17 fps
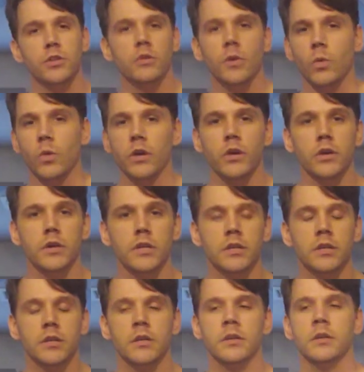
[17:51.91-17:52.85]
you can work on.
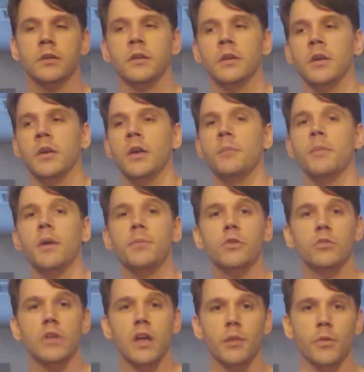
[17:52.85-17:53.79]
Maybe
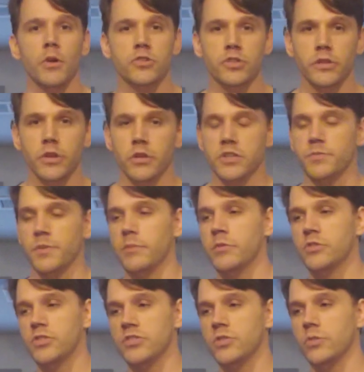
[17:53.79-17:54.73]
you're not a martial artist, maybe
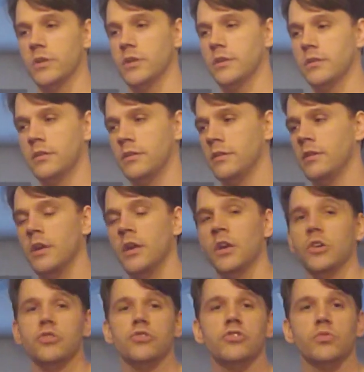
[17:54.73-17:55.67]
you just
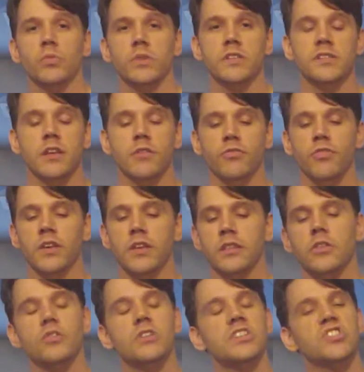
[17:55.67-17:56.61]
want to stay
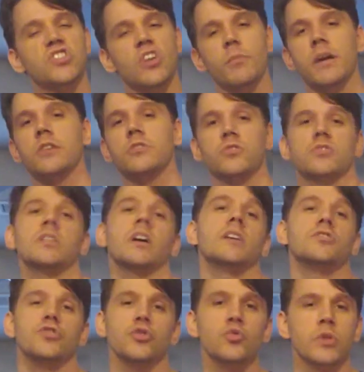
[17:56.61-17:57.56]
fit. There is some
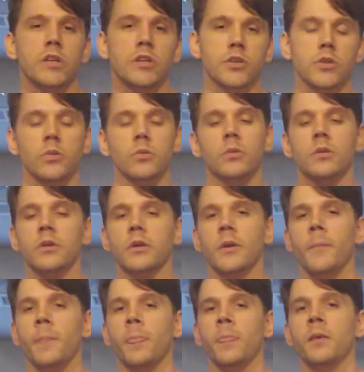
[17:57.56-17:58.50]
exercise you can do.
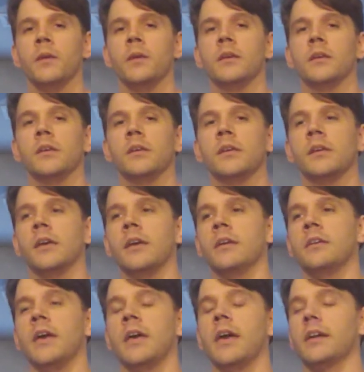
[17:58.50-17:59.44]

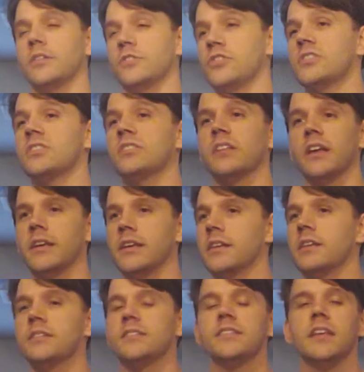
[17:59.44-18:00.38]
Heck, just
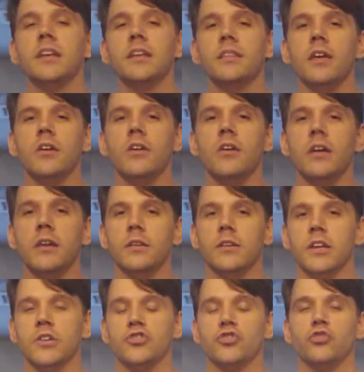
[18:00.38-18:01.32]
like sitting there and
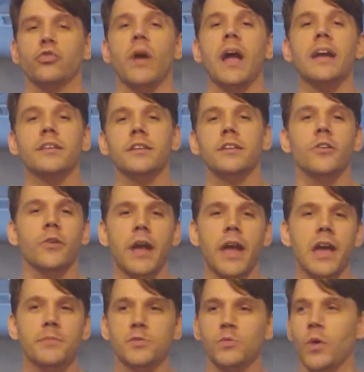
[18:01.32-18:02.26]
contracting your
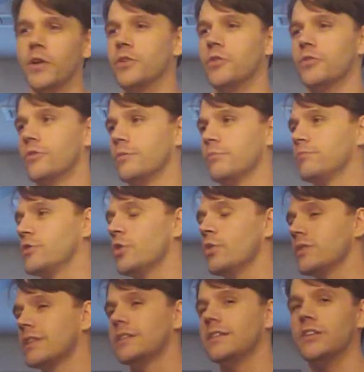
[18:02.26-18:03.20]
abs while you're
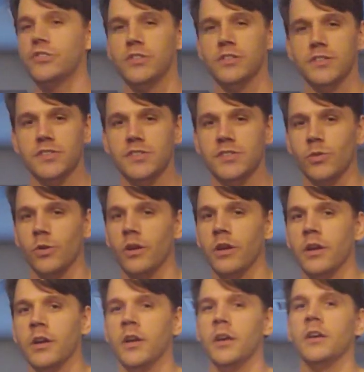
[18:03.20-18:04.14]
doing the dishes, or